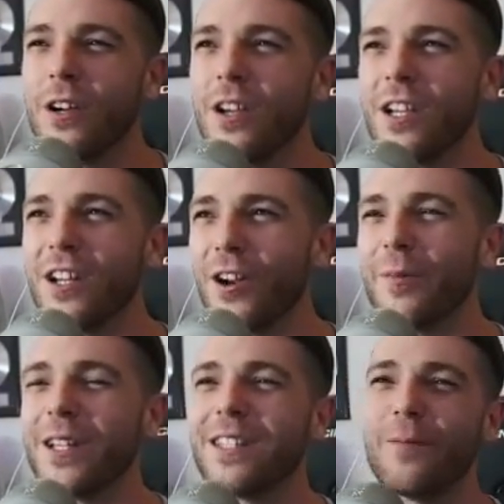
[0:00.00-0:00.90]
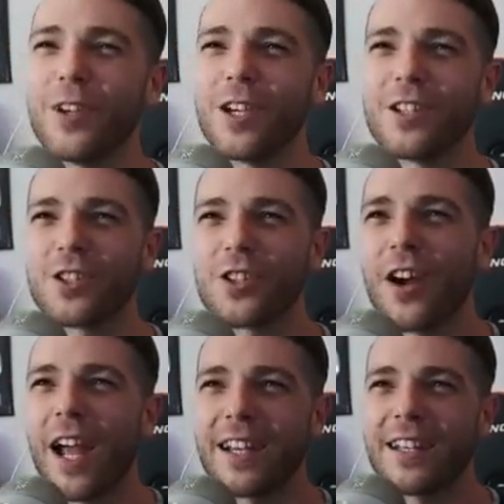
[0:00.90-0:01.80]
You know what I mean? Something you could just
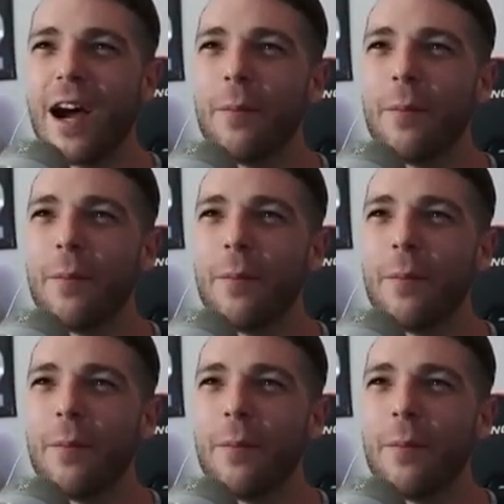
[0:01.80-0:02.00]
crank down